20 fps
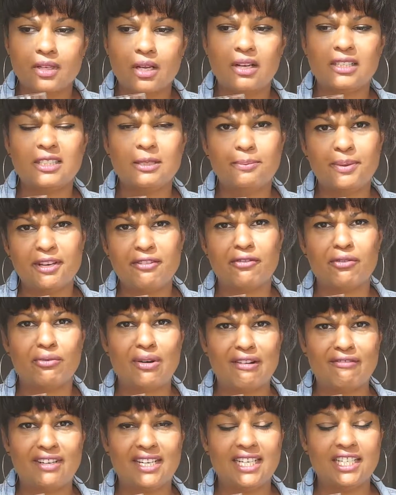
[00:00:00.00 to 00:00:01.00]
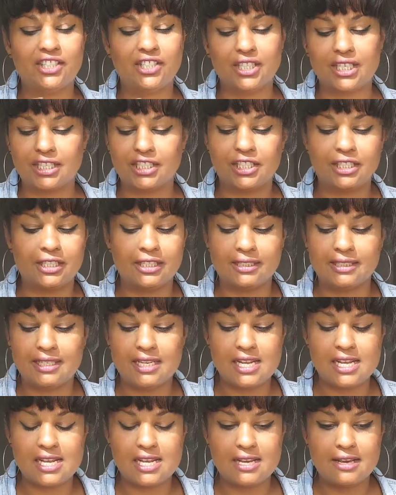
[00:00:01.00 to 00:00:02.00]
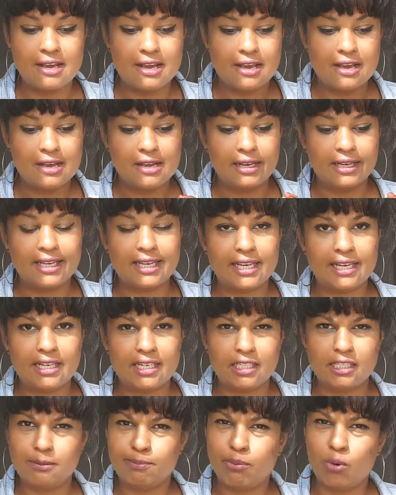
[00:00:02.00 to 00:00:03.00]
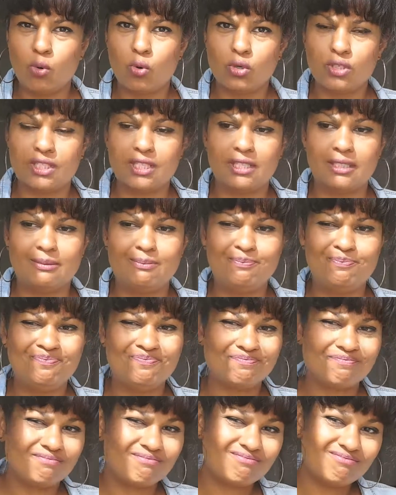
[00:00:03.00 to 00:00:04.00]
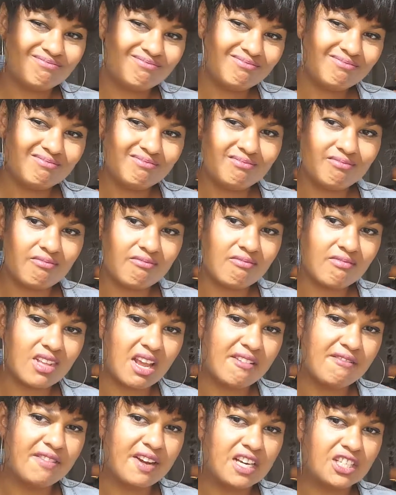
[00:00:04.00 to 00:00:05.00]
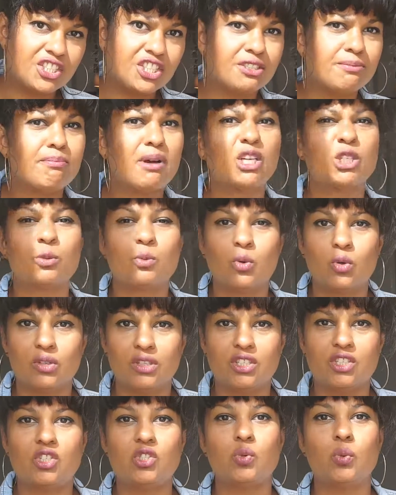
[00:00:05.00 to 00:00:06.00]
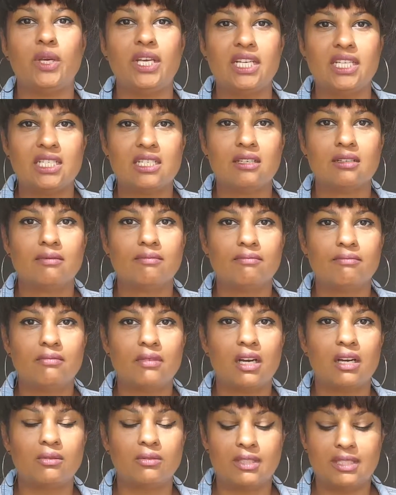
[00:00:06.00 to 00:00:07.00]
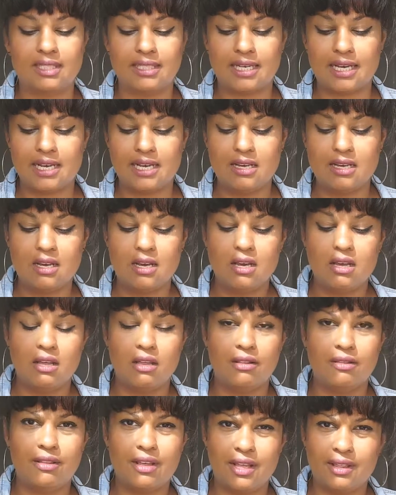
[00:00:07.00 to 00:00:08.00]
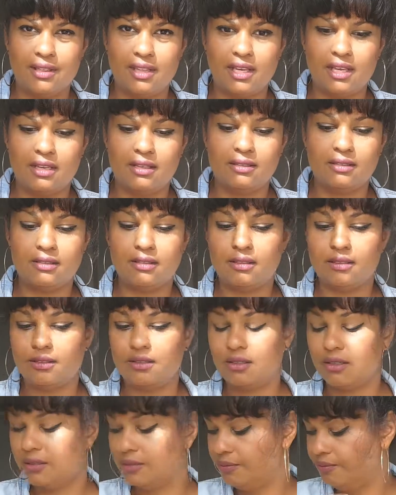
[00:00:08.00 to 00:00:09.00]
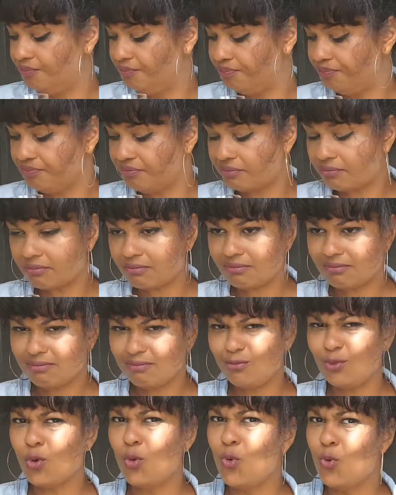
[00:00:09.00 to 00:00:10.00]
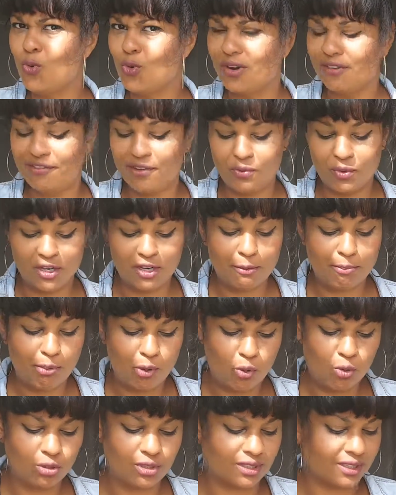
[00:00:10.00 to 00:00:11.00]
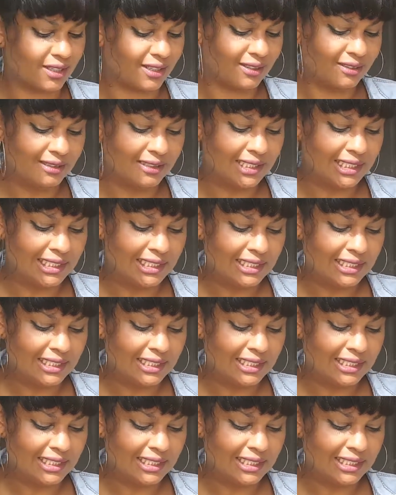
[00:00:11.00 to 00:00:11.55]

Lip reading: That's a bit of a revelation actually, because the Guinness Porter verges much more on the sweet, I would say, than this. So, if you want a porter,